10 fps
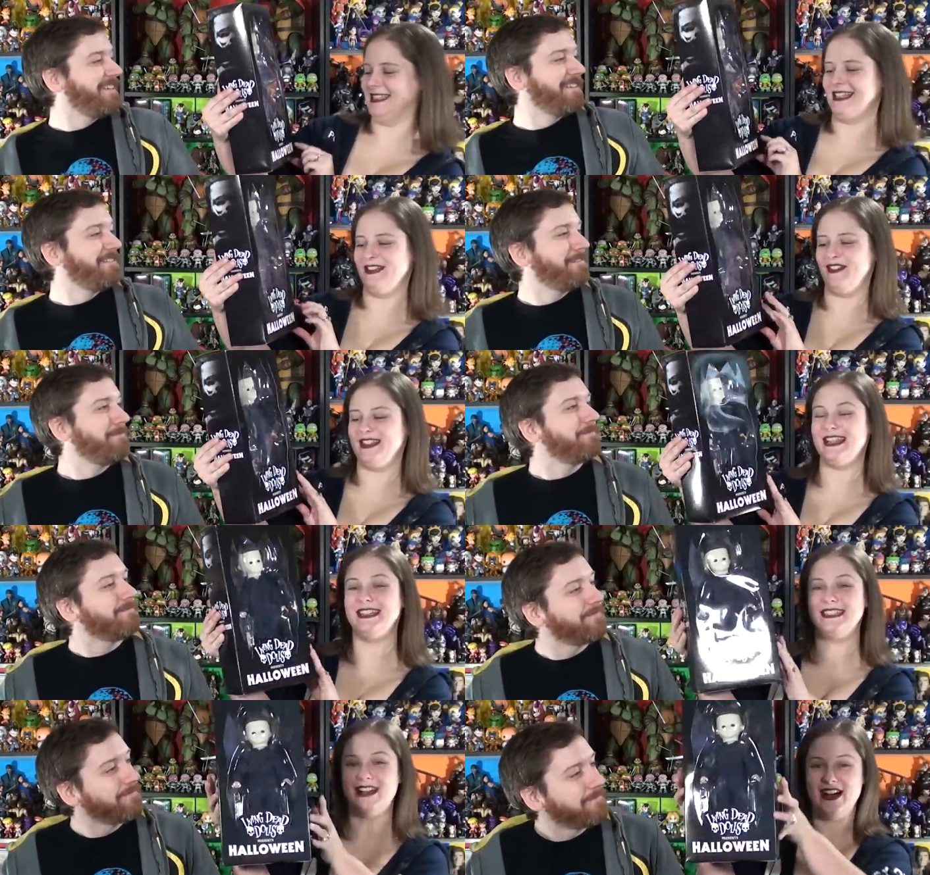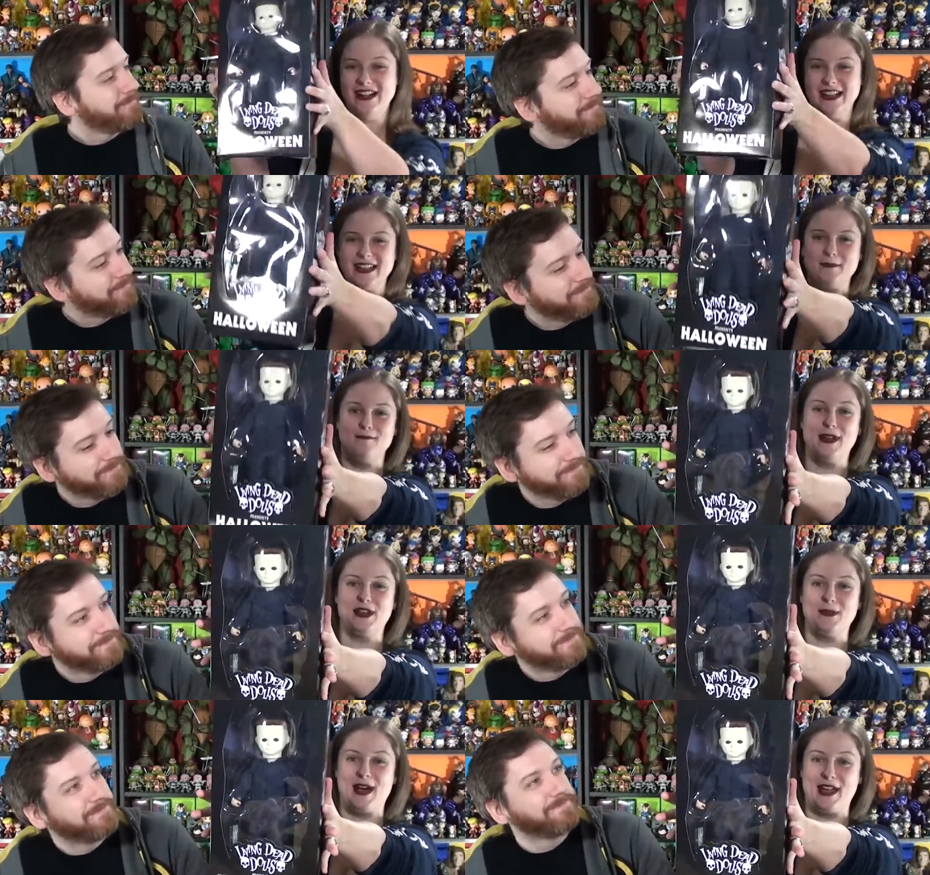Speaker 1: is the Living Dead doll,
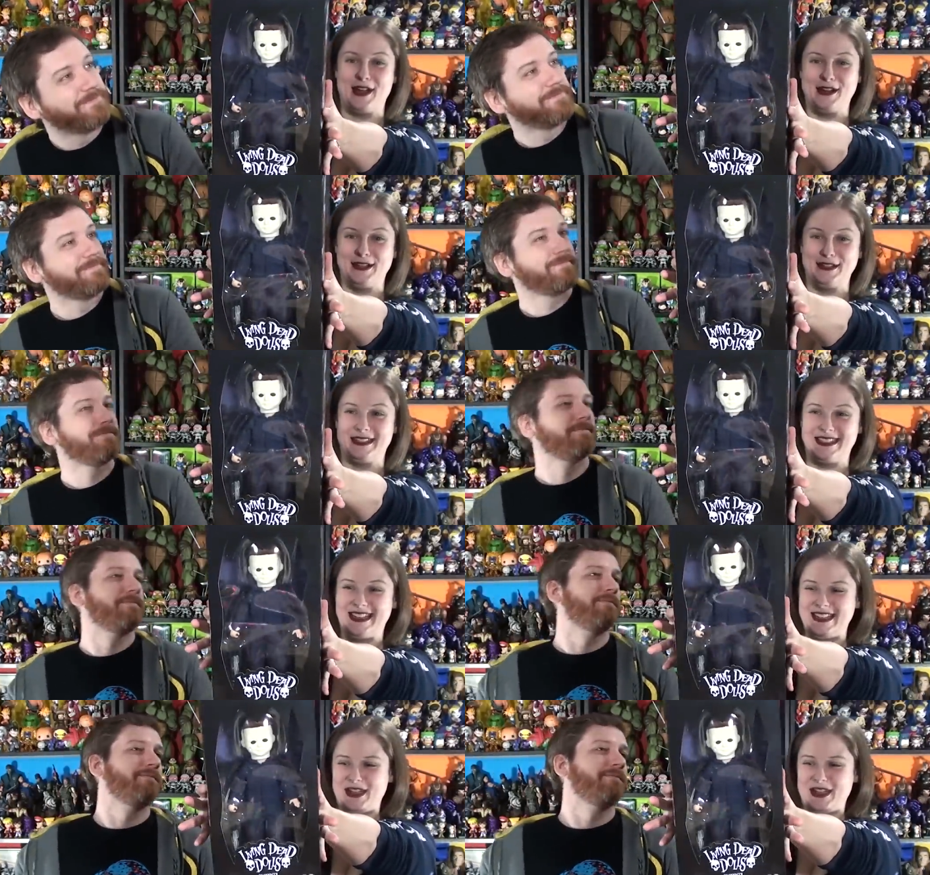Michael Myers.